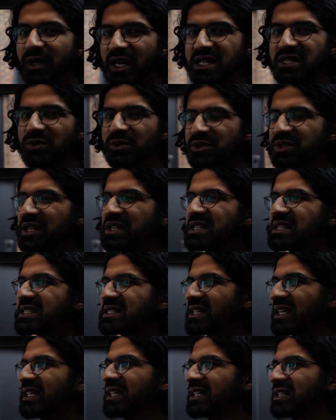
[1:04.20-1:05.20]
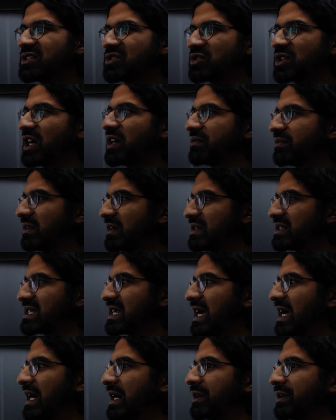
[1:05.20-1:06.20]
but it's also stunning to drive around
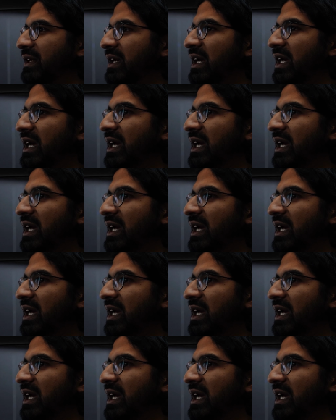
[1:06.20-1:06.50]
town.